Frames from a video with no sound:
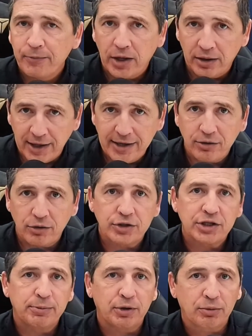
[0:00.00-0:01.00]
lenders
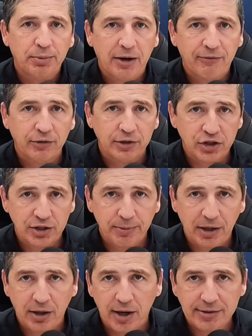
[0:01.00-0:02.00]
to be able to pay for the shipping
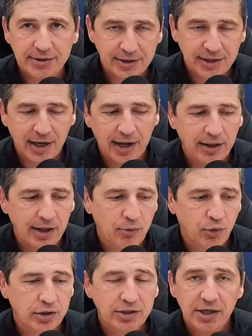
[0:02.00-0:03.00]
costs. That's kind of how that
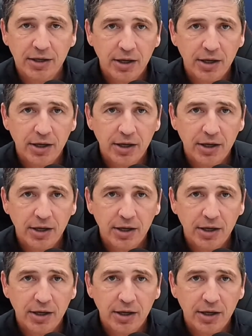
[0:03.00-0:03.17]
works.